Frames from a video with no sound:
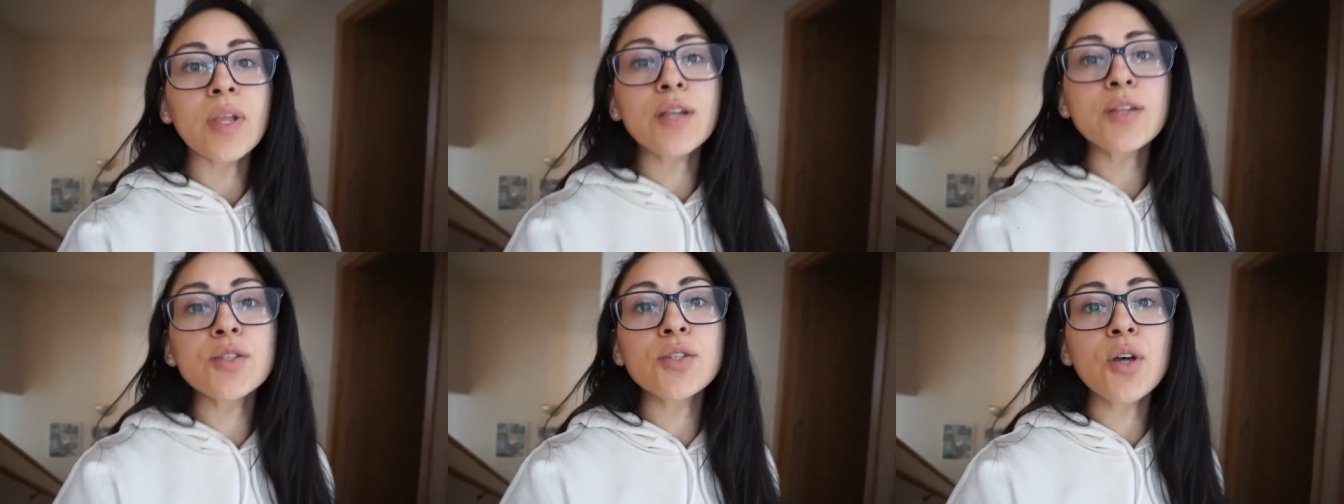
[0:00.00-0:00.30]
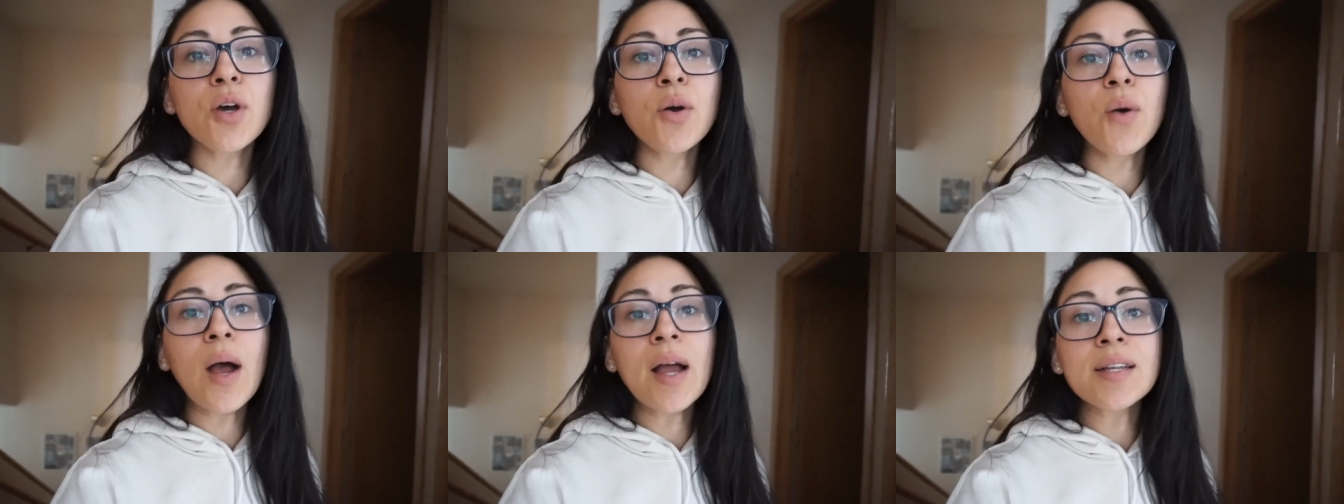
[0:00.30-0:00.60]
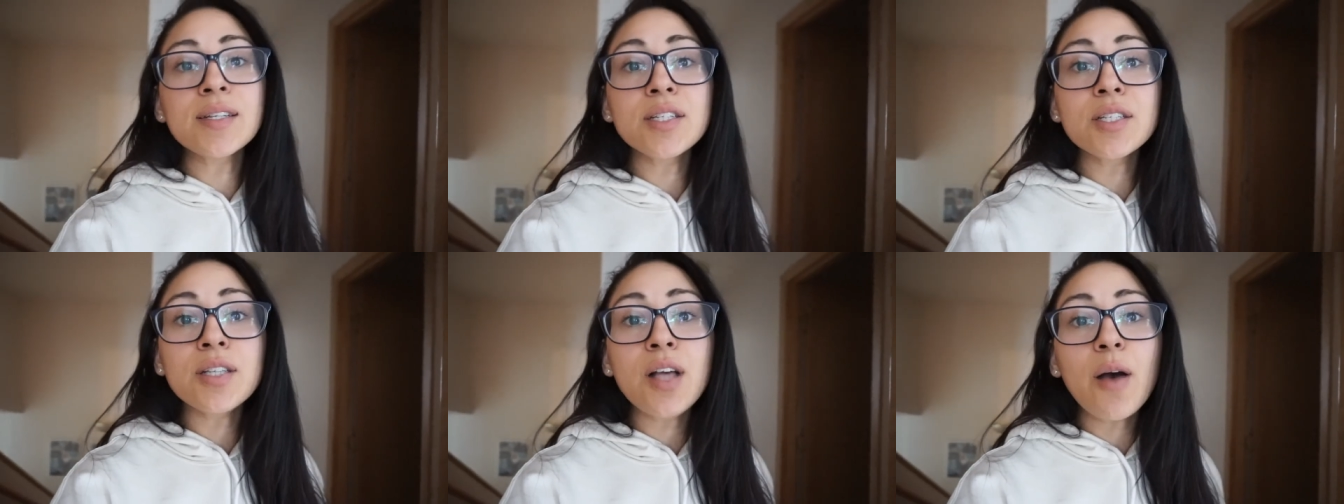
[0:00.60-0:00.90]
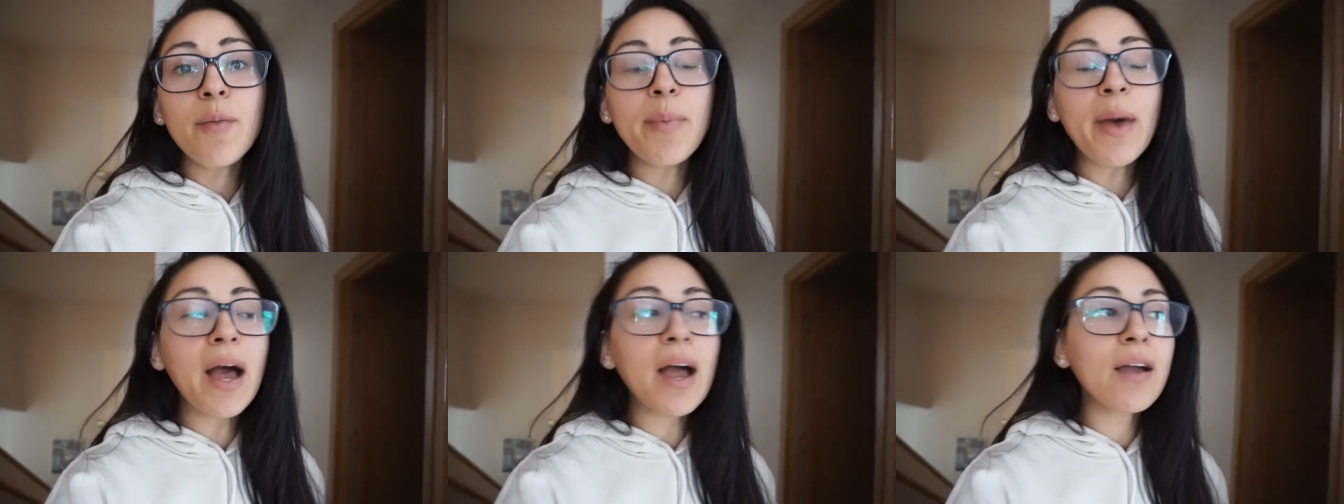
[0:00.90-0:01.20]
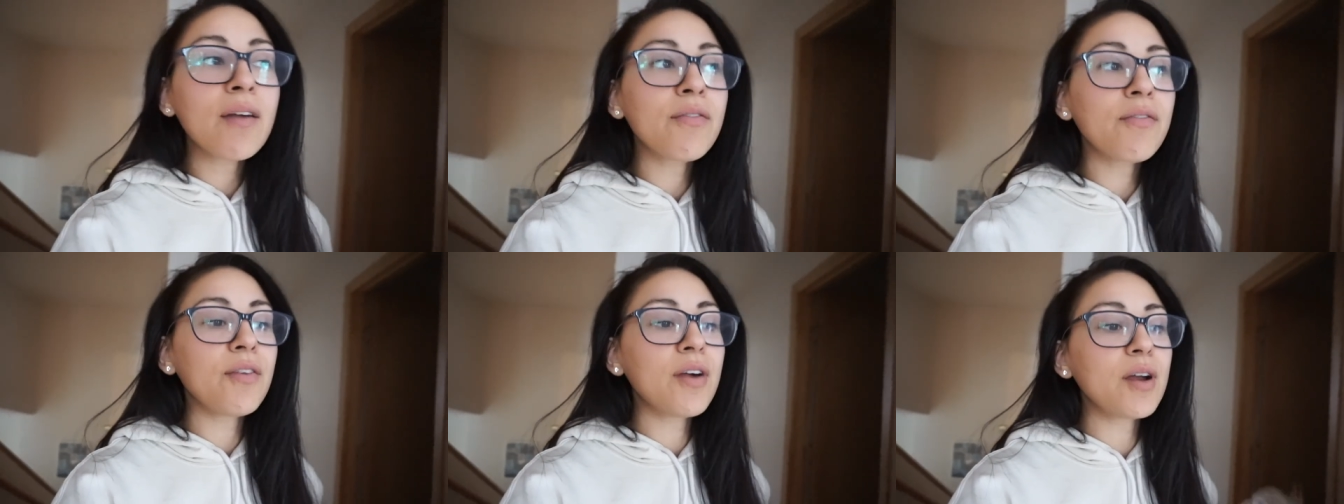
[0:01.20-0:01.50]
So I just got
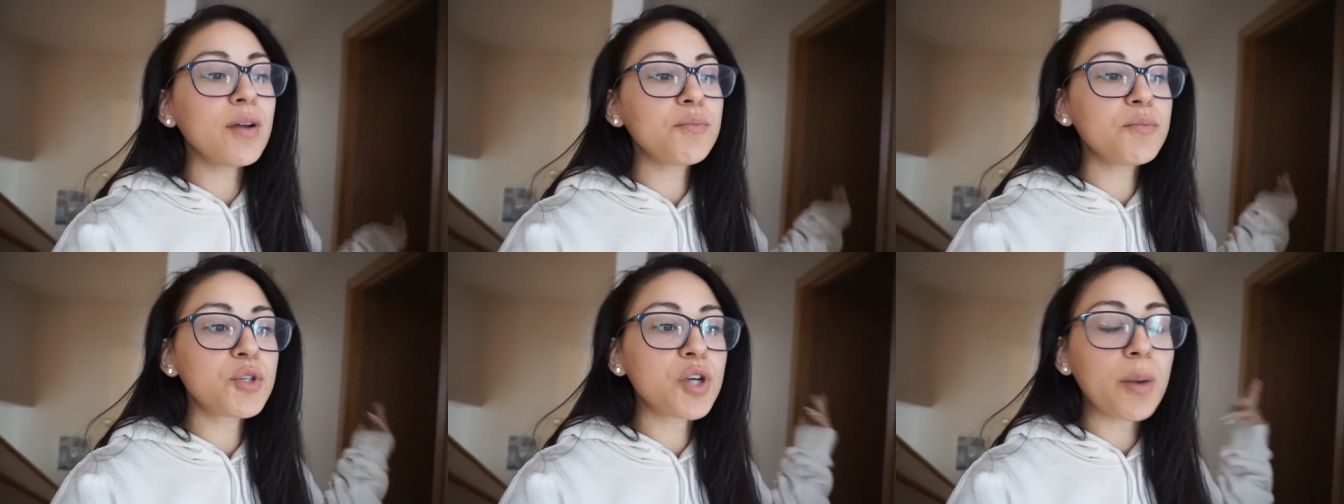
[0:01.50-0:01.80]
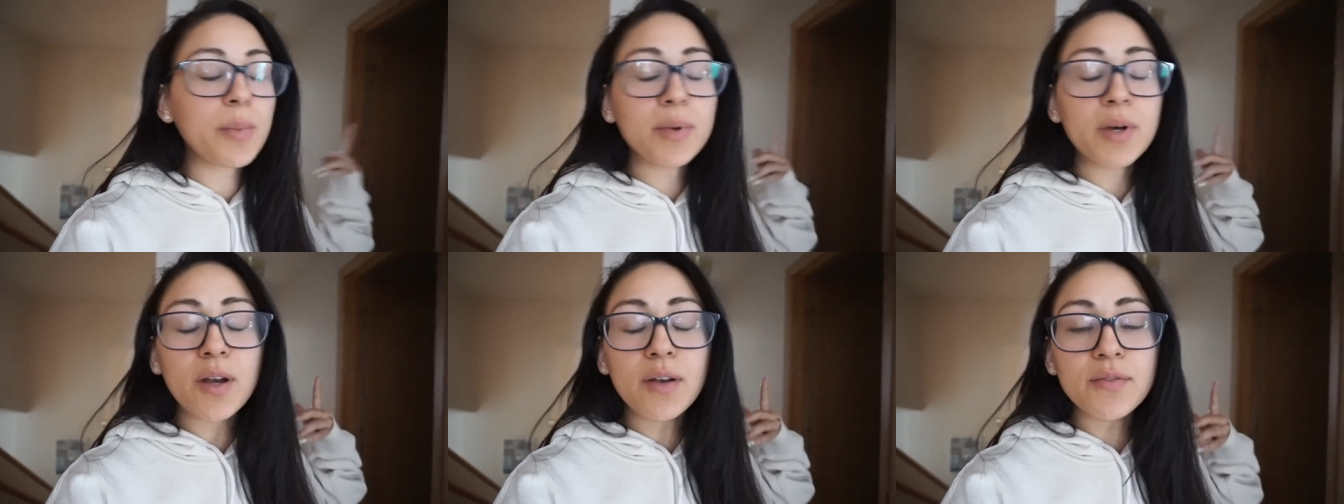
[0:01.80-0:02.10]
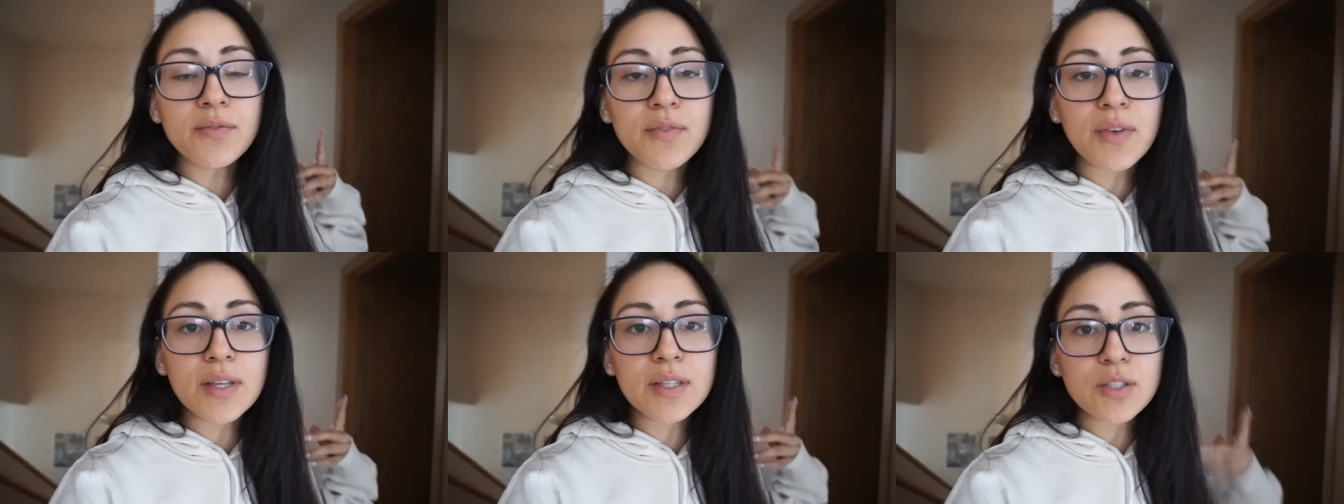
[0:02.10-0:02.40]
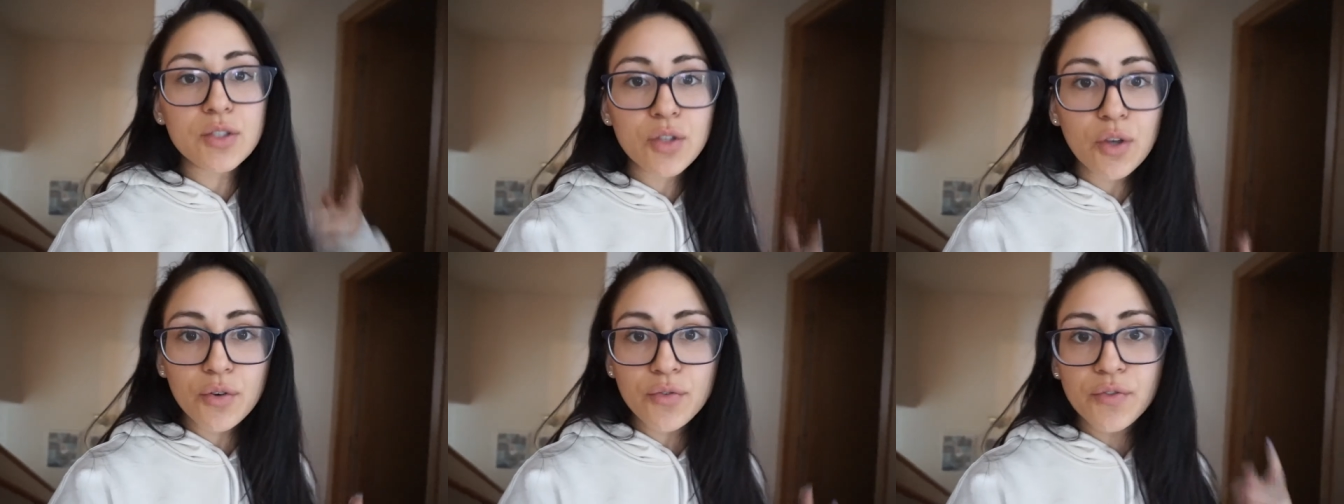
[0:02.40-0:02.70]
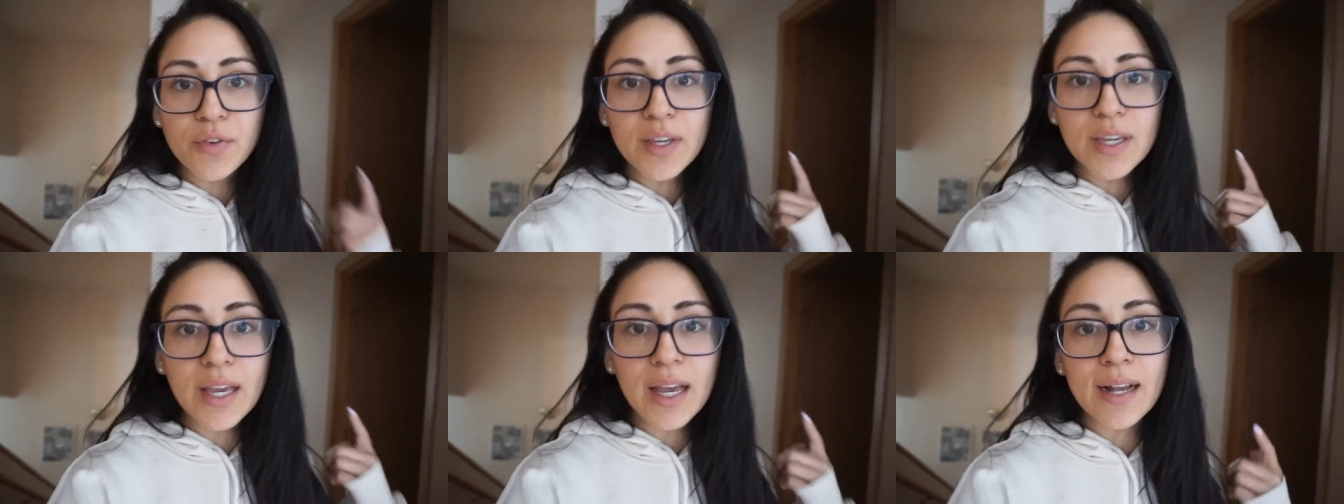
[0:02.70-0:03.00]
back from dropping off
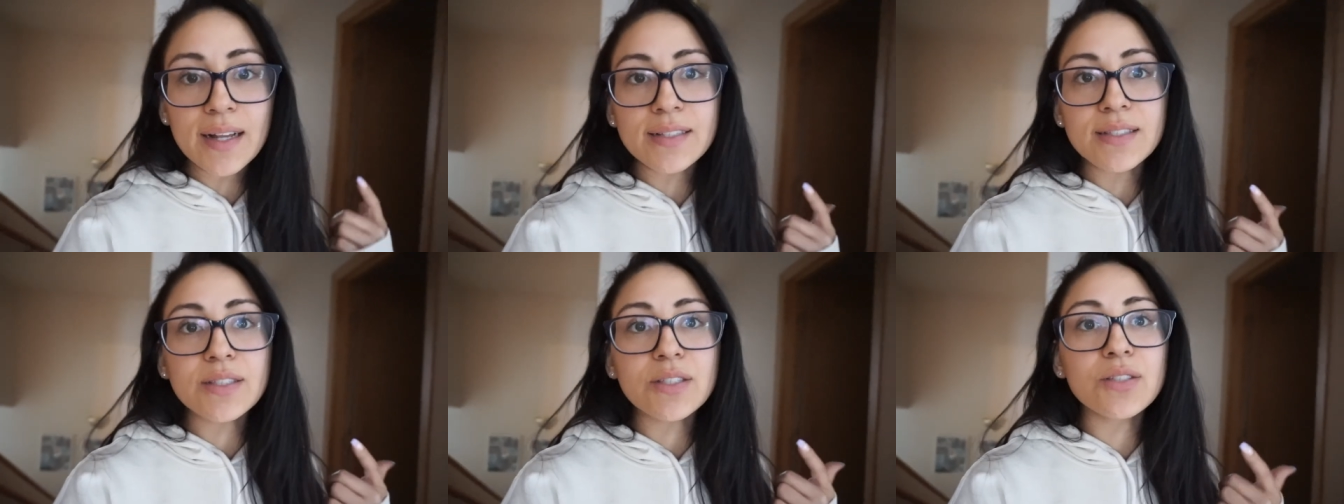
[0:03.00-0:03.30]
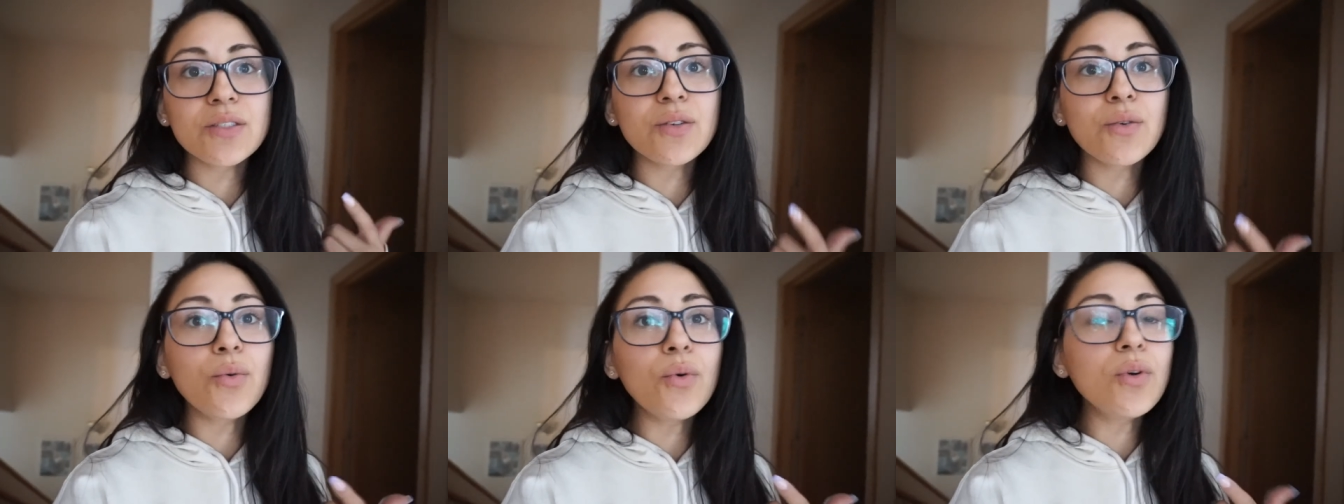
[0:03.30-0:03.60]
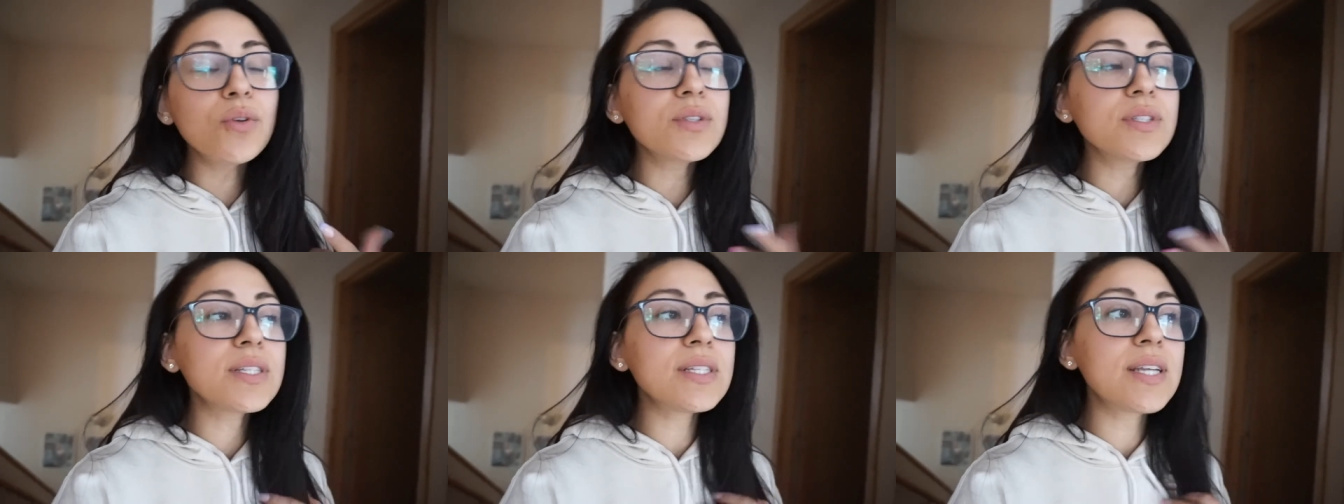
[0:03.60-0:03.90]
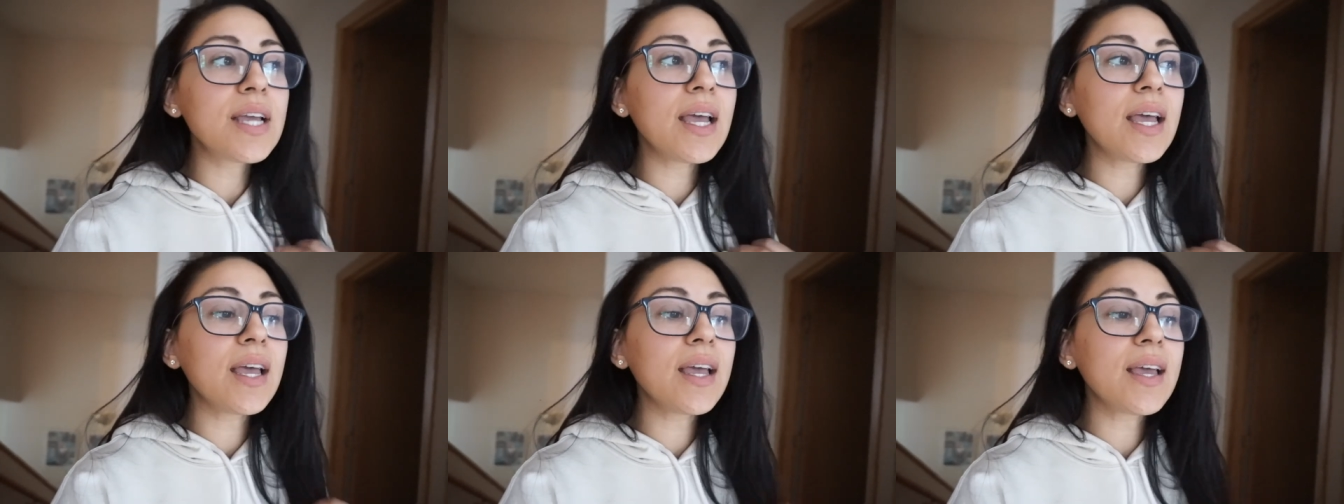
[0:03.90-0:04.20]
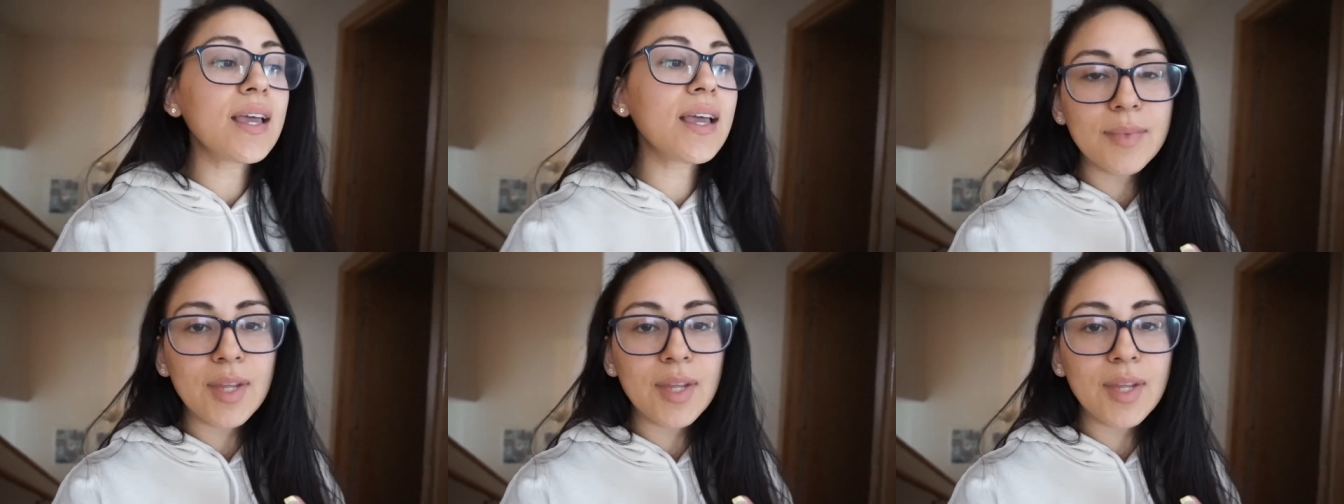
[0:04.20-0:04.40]
Sophie at school today.